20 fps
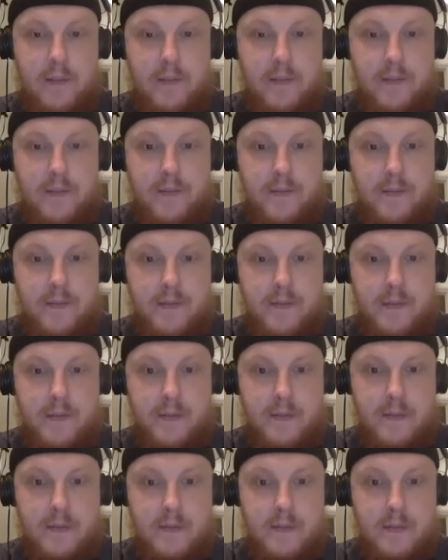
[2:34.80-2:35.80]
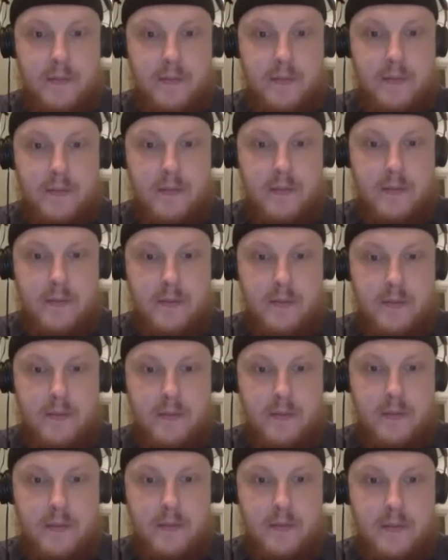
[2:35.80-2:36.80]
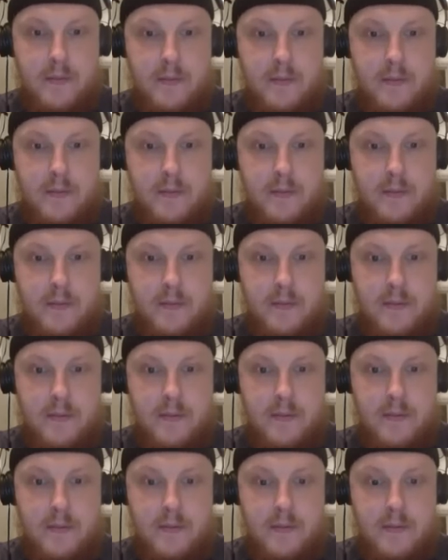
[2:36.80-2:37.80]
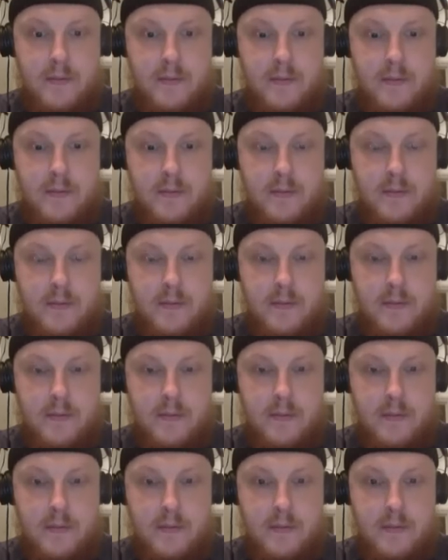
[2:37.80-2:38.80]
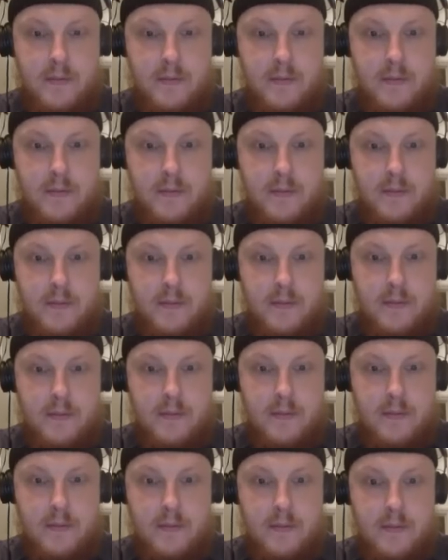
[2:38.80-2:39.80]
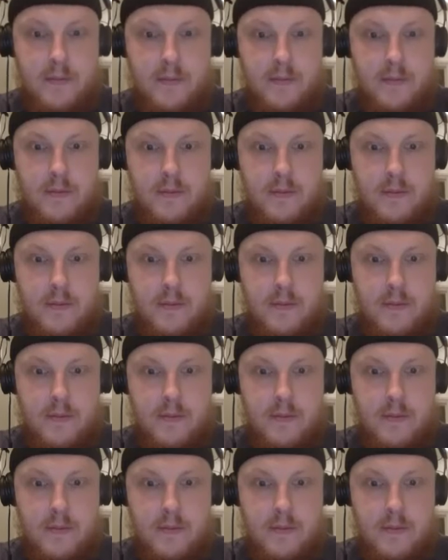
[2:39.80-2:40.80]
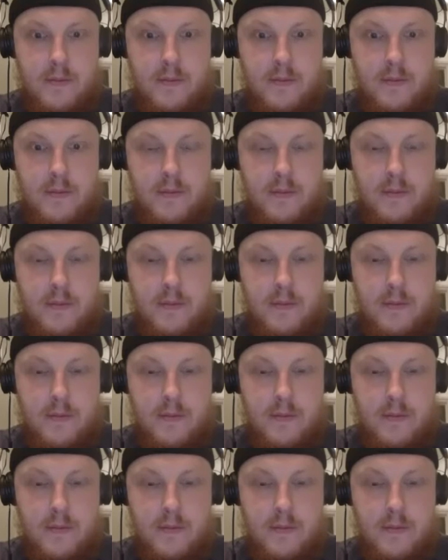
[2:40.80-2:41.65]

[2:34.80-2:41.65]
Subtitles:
(not speaking)